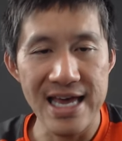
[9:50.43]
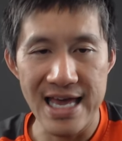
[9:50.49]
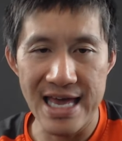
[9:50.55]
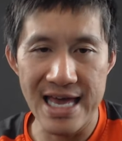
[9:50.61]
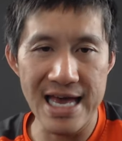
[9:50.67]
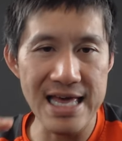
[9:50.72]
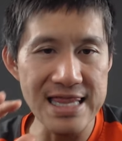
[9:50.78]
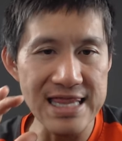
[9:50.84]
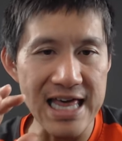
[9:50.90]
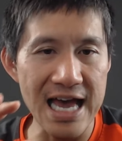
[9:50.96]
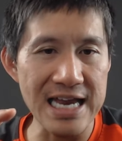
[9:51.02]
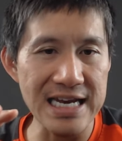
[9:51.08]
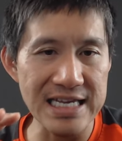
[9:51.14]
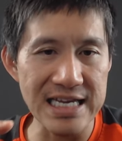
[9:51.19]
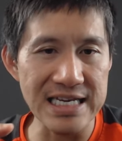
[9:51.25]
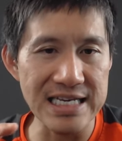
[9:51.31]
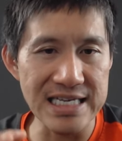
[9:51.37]
and that
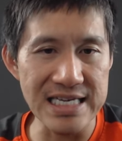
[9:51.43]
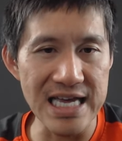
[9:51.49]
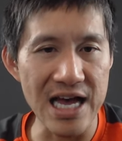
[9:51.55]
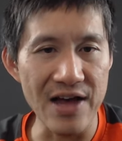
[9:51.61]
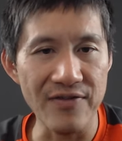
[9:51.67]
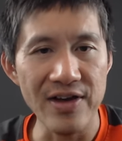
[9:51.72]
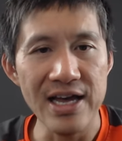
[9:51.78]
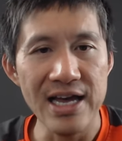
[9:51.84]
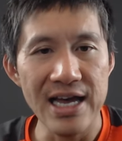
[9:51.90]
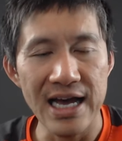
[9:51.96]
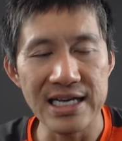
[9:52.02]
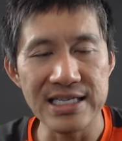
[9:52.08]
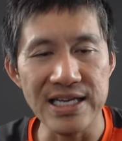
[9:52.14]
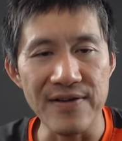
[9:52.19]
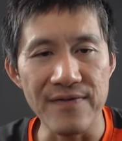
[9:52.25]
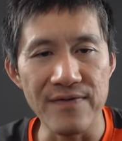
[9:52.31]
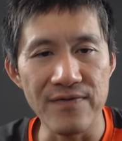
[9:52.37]
ETF has
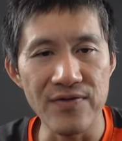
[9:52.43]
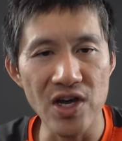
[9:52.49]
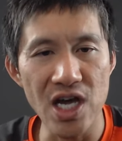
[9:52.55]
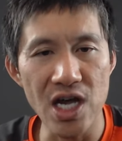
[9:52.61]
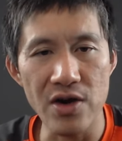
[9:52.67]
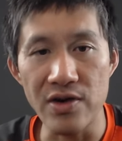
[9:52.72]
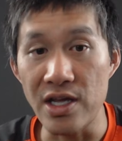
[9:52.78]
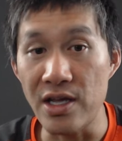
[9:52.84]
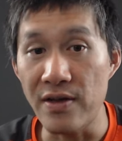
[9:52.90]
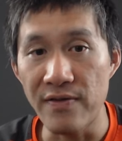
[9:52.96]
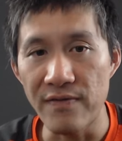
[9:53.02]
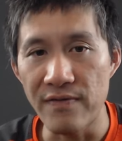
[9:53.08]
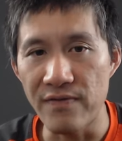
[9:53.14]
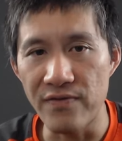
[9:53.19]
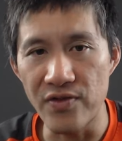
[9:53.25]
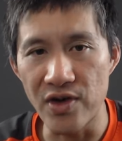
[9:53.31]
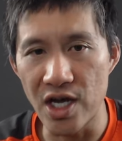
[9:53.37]
a very,
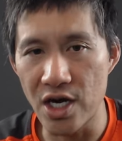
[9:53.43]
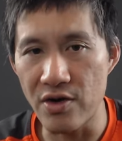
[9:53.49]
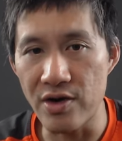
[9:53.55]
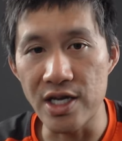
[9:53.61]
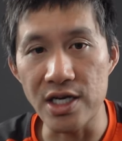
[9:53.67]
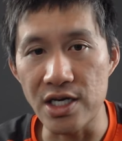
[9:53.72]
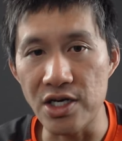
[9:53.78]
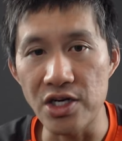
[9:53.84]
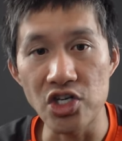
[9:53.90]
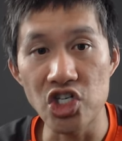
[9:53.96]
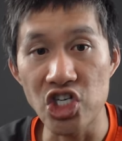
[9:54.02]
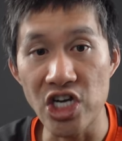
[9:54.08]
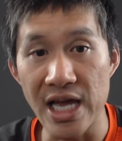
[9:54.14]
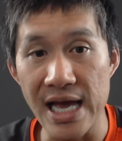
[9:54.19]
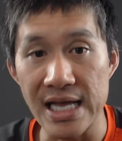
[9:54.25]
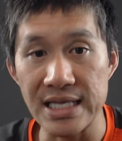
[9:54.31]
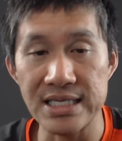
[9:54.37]
very good
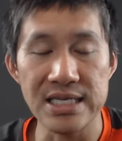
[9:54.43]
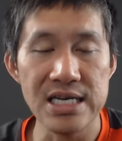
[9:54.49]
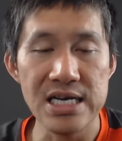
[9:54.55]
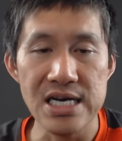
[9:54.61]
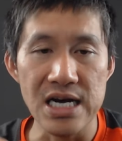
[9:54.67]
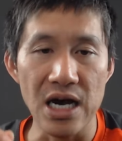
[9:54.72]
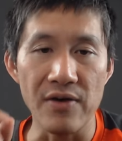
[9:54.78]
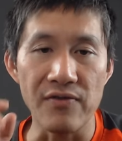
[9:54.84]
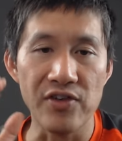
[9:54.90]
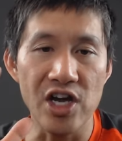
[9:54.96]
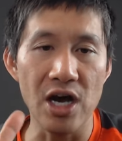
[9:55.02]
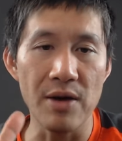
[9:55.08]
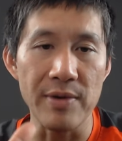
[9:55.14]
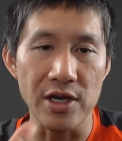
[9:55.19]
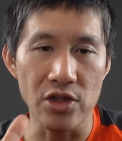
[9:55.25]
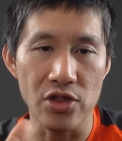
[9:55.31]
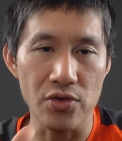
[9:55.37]
chance of
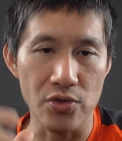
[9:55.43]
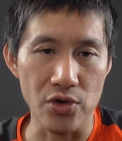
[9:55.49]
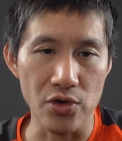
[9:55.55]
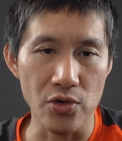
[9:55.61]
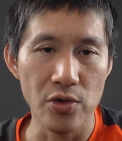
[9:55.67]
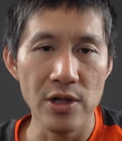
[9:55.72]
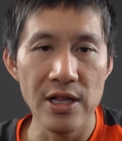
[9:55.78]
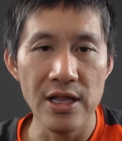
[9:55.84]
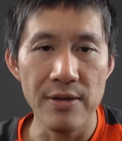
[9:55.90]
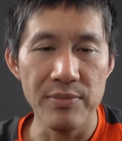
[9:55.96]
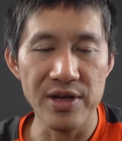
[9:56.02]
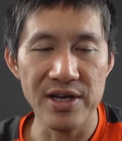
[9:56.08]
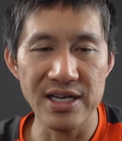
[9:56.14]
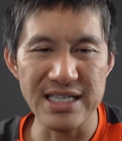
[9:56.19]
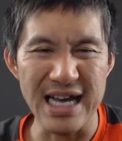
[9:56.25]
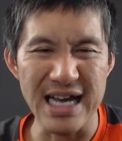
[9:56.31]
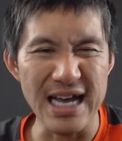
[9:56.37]
coming through,
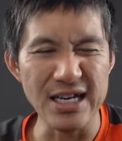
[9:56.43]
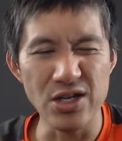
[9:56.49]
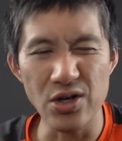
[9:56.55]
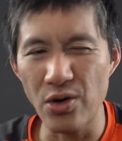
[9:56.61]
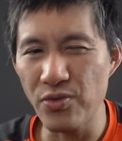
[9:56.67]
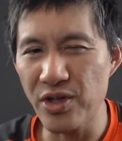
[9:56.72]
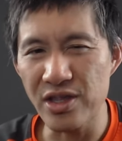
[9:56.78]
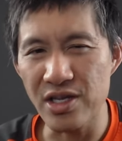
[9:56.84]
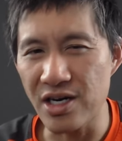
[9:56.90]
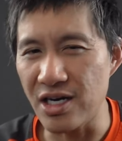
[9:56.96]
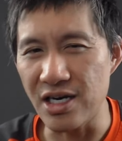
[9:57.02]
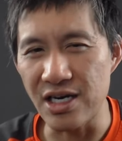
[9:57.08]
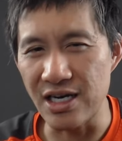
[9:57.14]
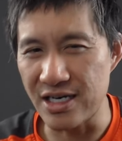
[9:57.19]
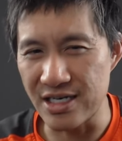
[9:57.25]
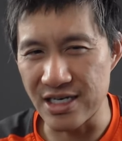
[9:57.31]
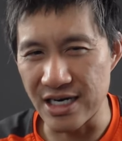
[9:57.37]
because I don't think they're going
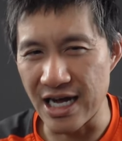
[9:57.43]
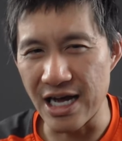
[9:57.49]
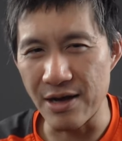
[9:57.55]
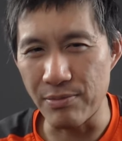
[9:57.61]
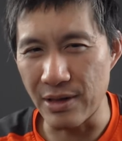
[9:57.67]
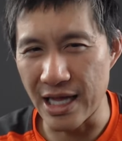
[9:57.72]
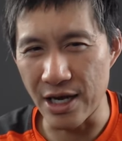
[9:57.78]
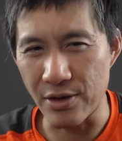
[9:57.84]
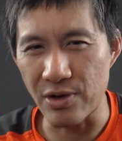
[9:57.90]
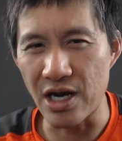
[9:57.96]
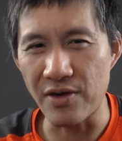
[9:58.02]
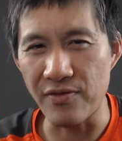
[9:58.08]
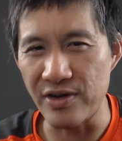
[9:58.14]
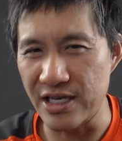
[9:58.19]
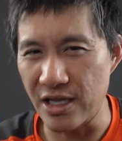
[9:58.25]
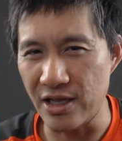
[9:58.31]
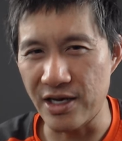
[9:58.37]
to deny BlackRock
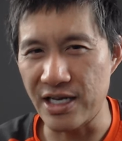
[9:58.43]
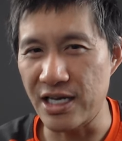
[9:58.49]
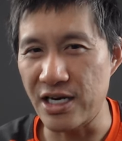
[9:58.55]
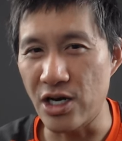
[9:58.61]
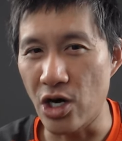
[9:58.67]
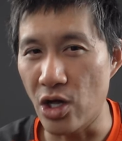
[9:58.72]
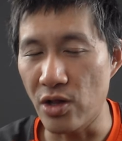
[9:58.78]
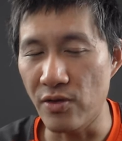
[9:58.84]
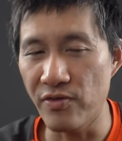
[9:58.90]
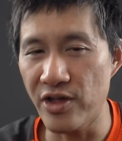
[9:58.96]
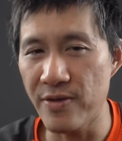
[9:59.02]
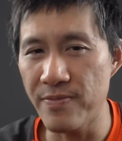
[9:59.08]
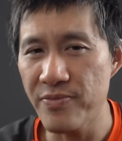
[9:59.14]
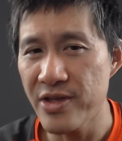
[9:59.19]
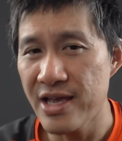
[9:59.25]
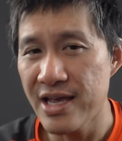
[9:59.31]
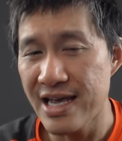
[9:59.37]
Fidelity in all of
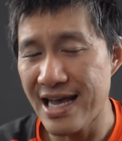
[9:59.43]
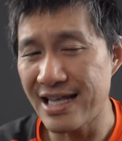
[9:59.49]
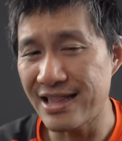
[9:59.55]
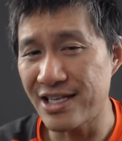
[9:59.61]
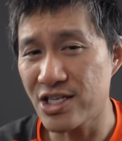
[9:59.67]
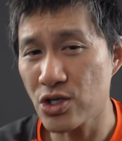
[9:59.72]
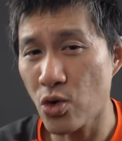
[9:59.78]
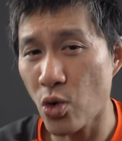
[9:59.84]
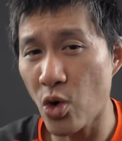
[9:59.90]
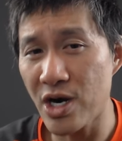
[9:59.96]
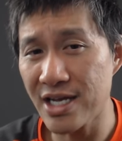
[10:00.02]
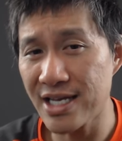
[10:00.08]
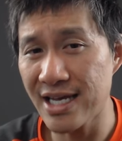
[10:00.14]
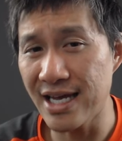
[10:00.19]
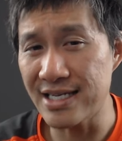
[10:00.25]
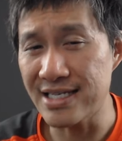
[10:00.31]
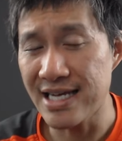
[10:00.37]
them. And this court
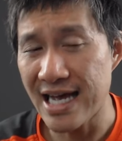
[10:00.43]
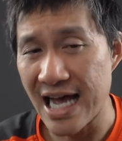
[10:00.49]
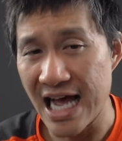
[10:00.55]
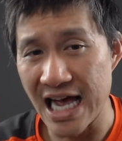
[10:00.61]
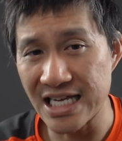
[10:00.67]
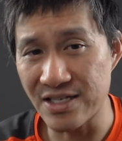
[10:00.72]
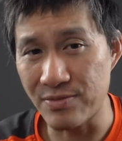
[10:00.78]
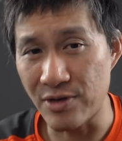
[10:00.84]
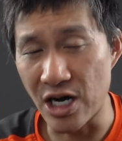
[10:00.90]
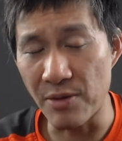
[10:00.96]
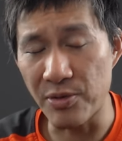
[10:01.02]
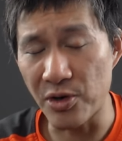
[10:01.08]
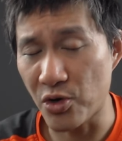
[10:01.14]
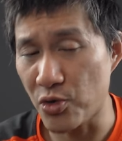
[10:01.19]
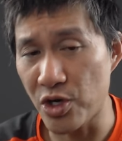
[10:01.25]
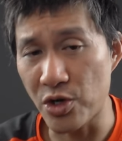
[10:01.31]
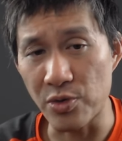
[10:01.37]
case has them up a
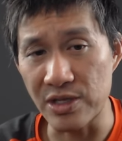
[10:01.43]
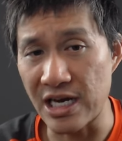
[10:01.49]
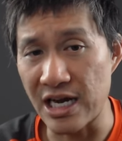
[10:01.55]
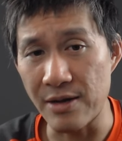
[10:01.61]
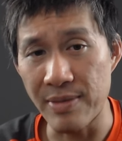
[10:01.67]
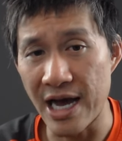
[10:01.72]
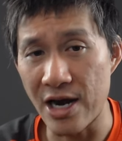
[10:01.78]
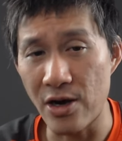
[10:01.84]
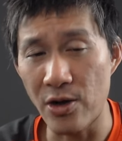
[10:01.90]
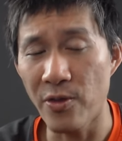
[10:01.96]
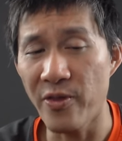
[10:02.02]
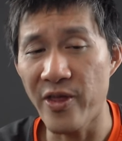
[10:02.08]
creek without a paddle.